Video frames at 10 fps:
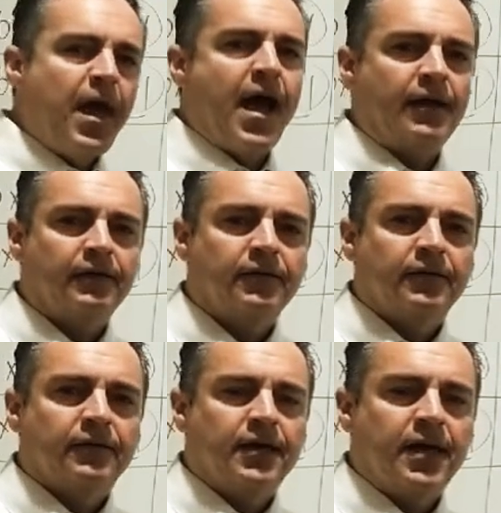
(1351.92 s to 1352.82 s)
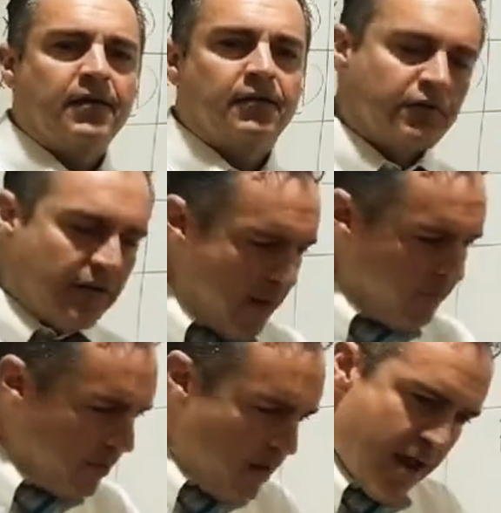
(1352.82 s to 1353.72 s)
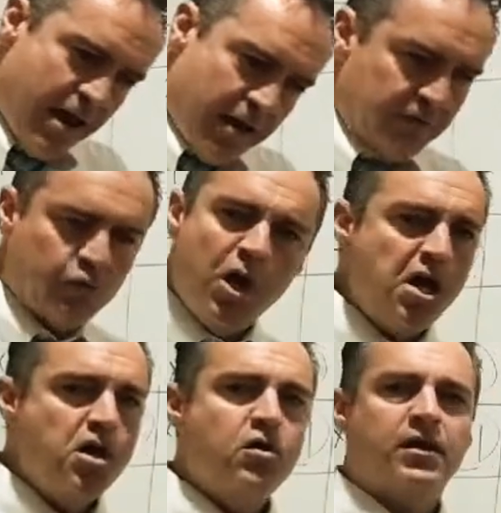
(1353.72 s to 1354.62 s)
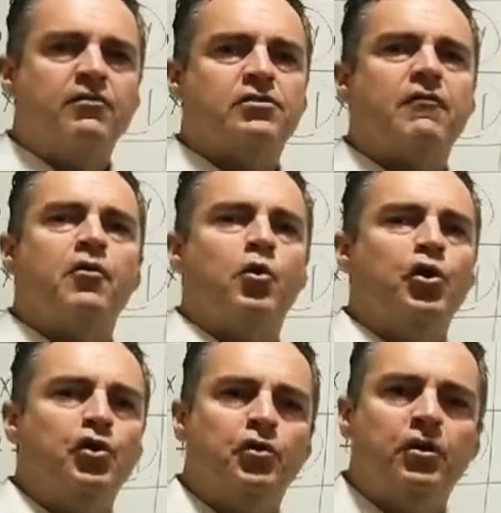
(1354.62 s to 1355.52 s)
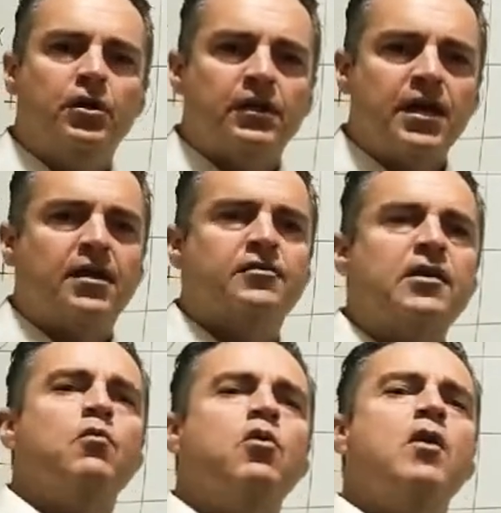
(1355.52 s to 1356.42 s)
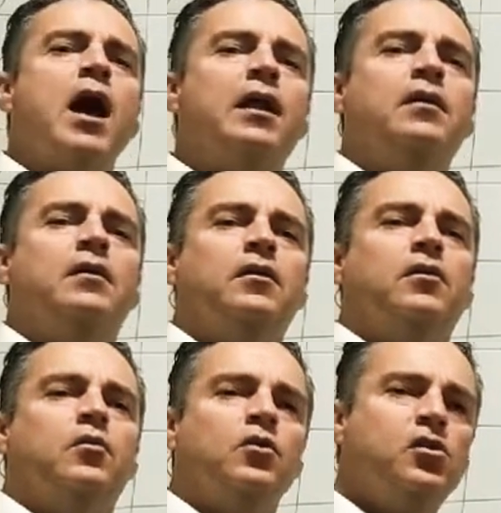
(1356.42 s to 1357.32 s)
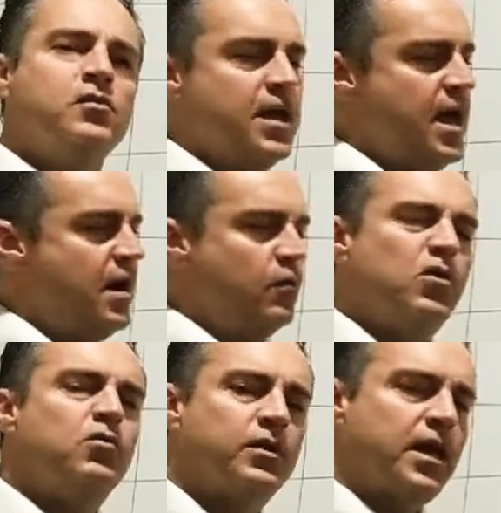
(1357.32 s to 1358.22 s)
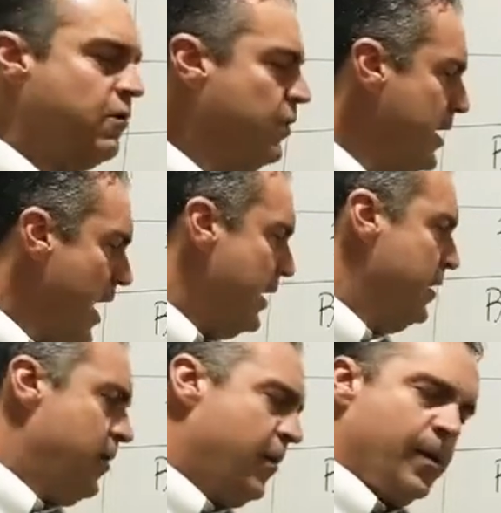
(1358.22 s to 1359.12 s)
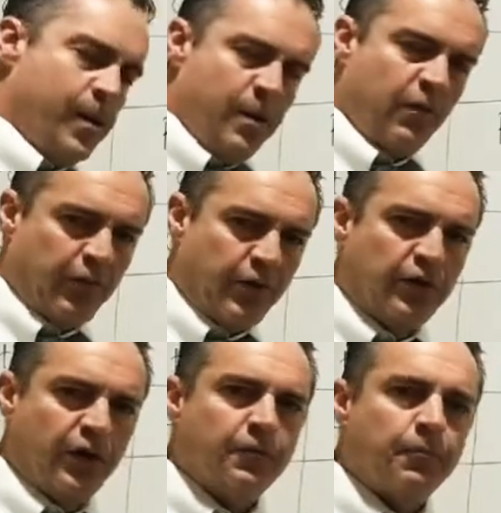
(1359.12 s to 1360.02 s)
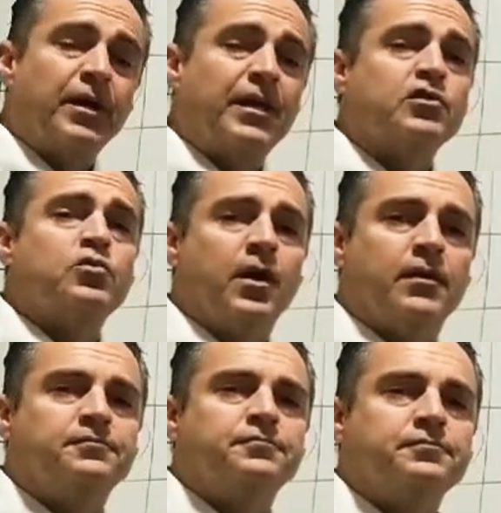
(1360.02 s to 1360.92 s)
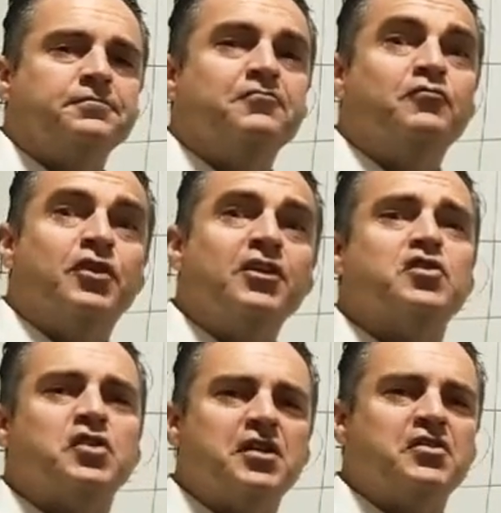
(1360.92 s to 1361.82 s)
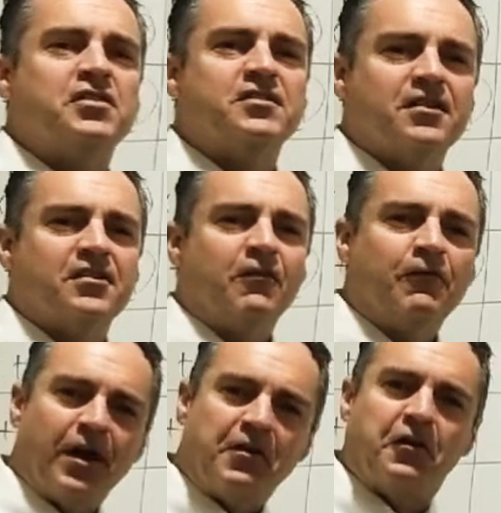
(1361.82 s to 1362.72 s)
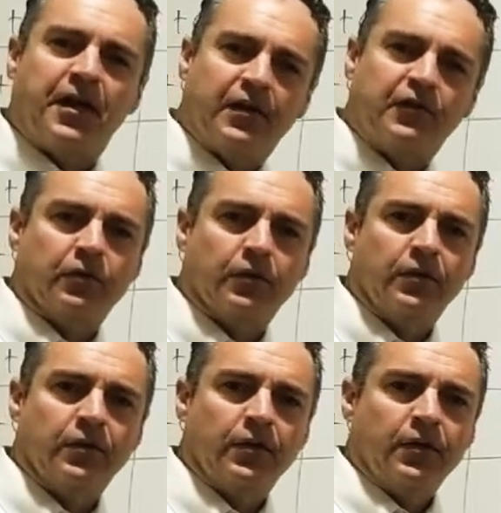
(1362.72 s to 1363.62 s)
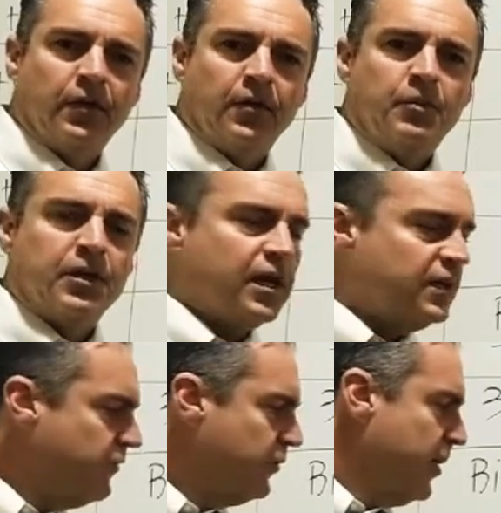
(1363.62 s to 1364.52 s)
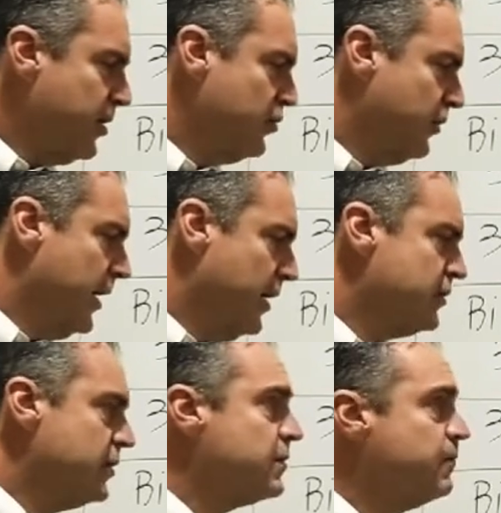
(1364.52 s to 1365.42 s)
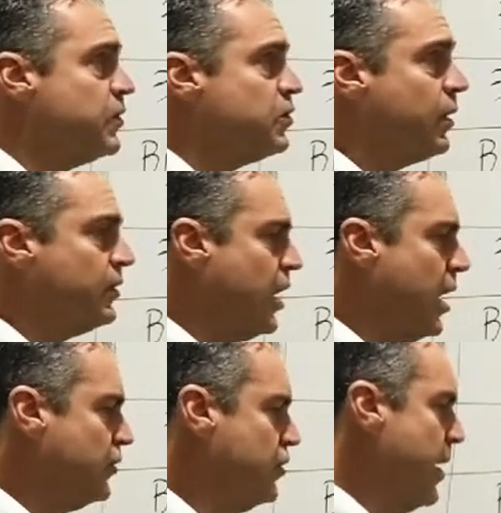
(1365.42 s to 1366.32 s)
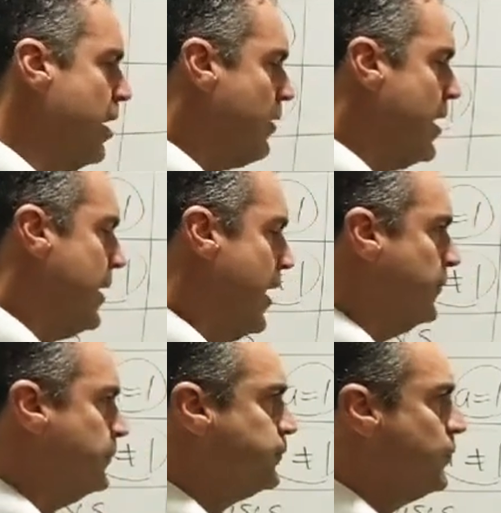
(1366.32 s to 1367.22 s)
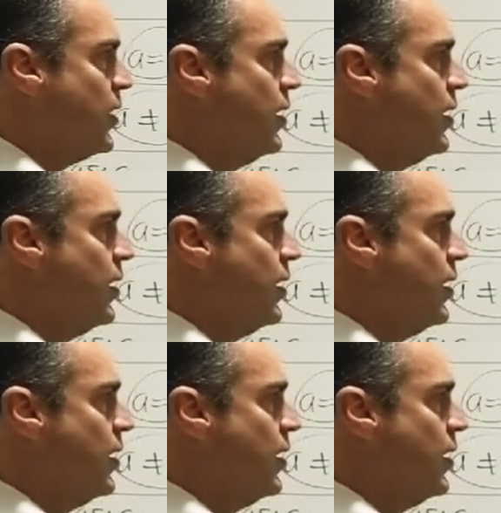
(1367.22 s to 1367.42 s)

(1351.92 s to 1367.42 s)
that, okay, clap your hands, woo, give yourself a woo. Okay, say woo, Hallie. Woo. Yeah, woo. Okay, we got it, and we're feeling good. But guess what? This isn't the final answer because of special cases. And this is what I'm going to talk to you about right now,